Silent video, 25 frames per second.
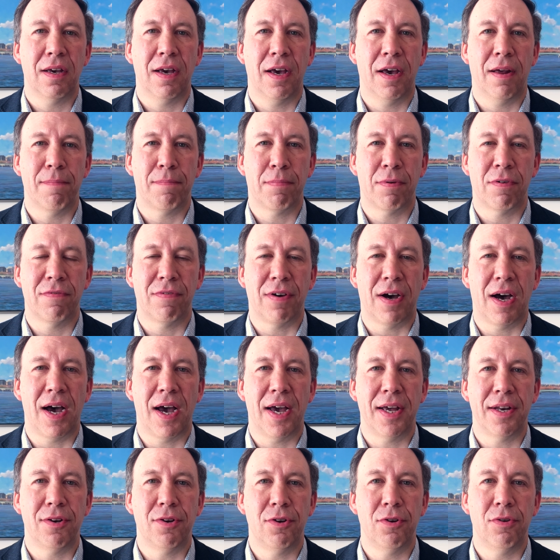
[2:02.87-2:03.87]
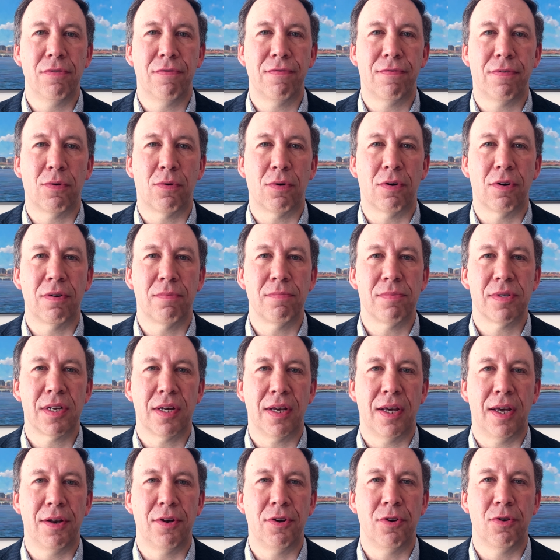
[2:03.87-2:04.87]
and provide new forms
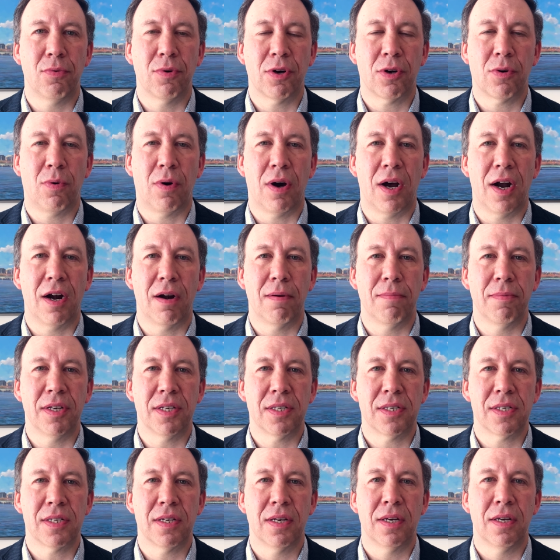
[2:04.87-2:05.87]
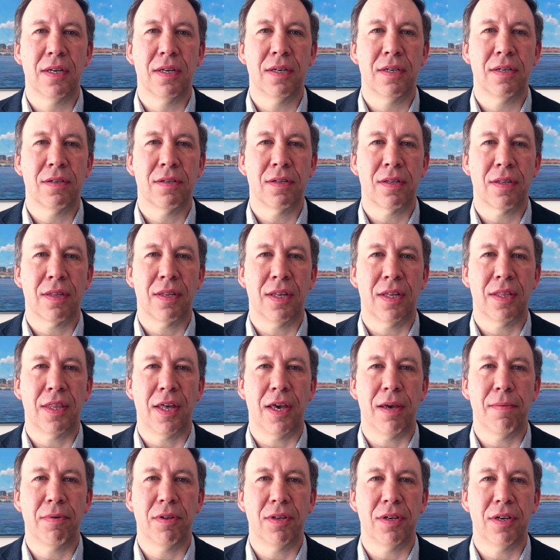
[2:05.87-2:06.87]
and new requirements that
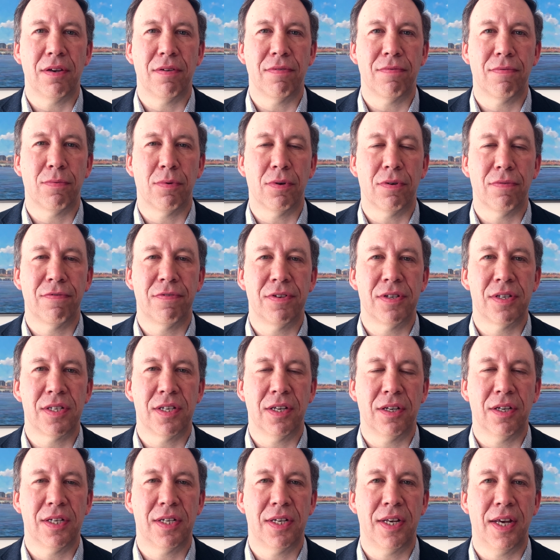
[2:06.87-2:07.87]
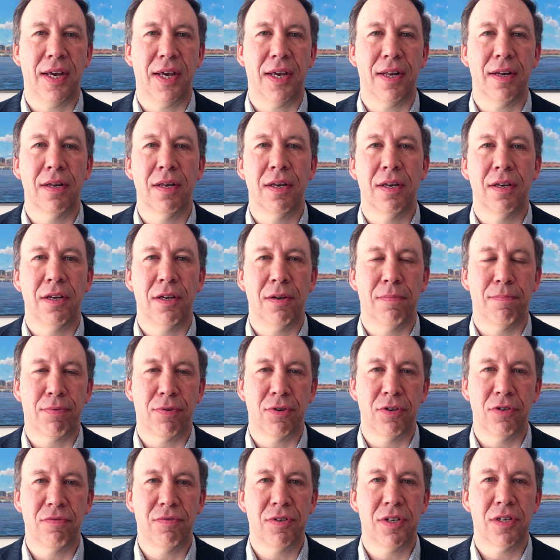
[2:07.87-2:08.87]
they believe will facilitate
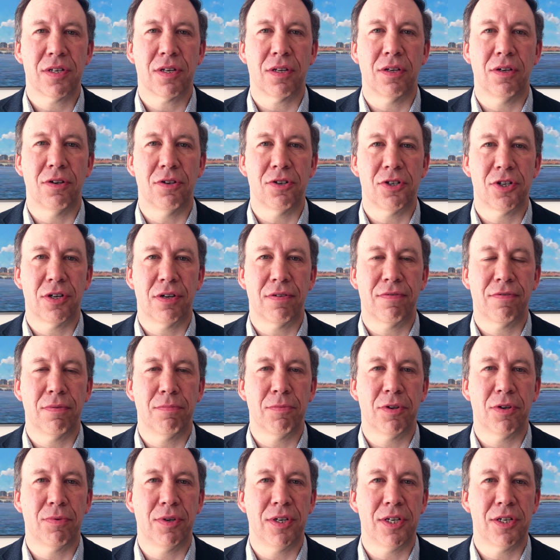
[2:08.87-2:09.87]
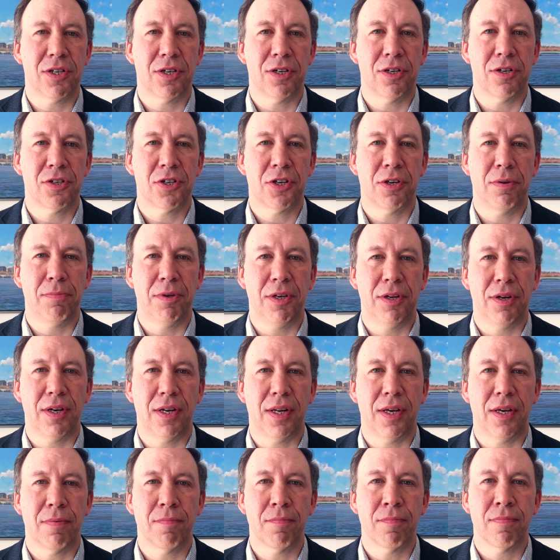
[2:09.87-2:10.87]
improved disclosure from the research
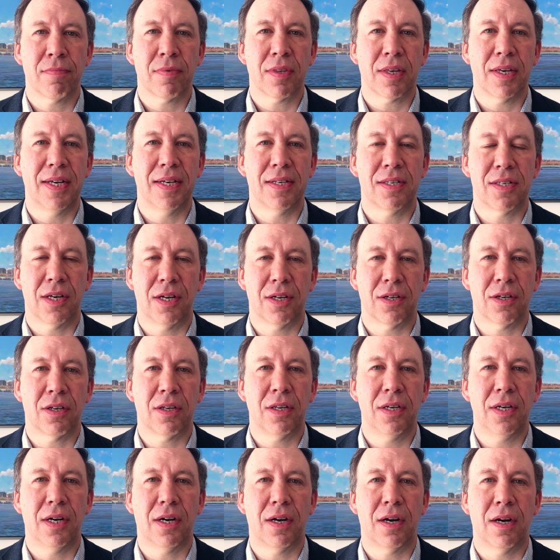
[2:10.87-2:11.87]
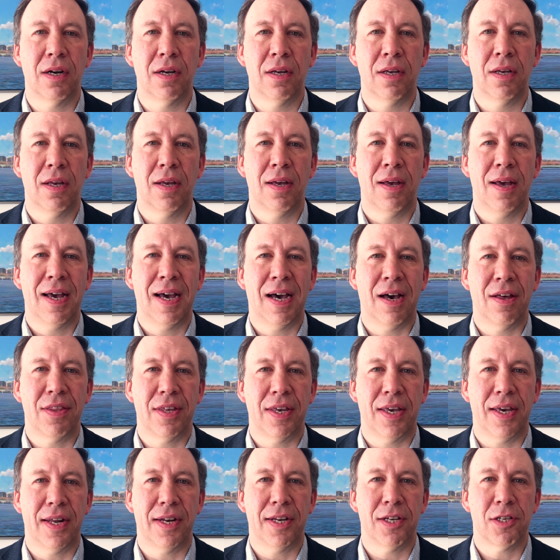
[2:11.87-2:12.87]
community. It's unclear how
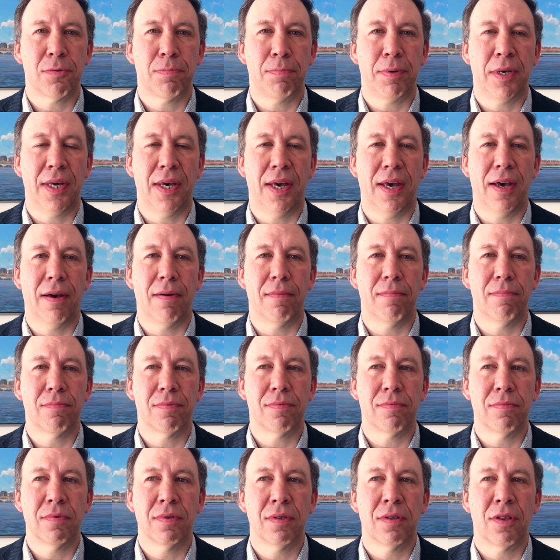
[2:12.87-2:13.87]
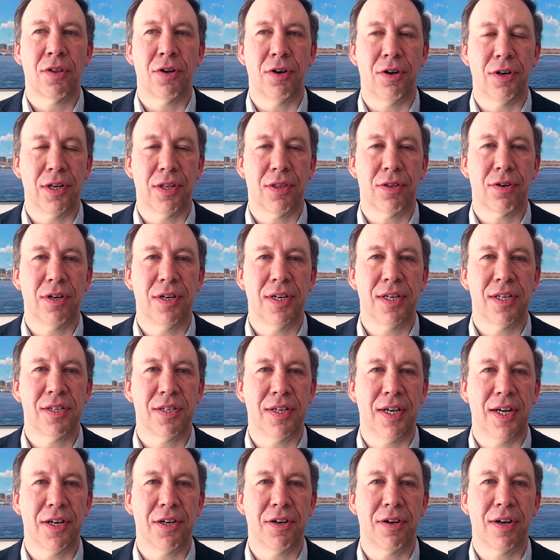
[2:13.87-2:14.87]
the NSPM-33
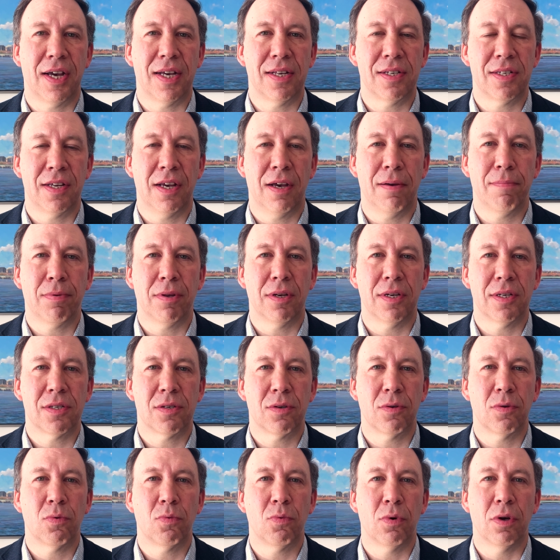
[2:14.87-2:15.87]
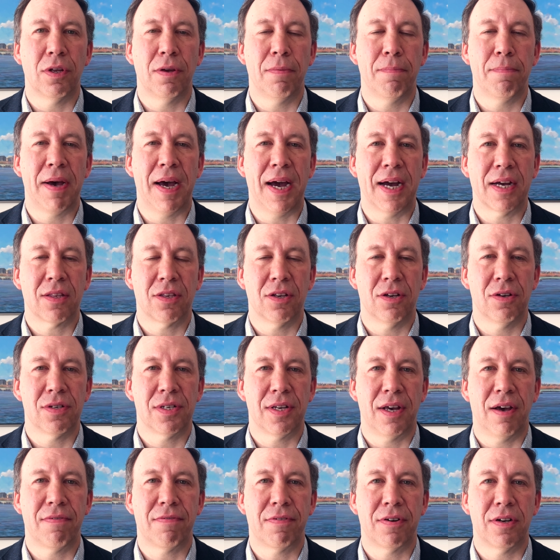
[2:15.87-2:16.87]
standardized templates will impact those
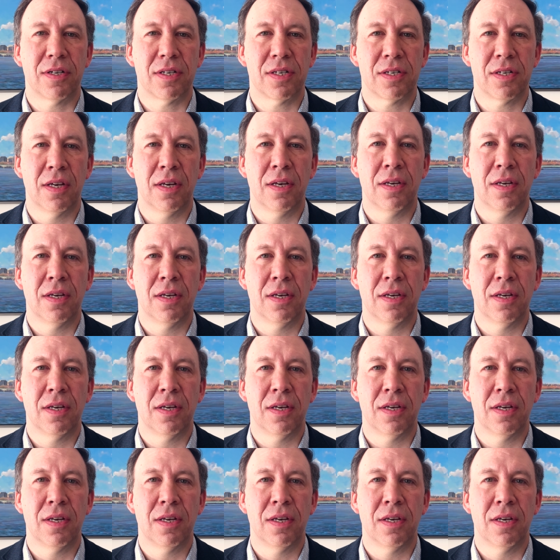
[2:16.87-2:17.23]
efforts.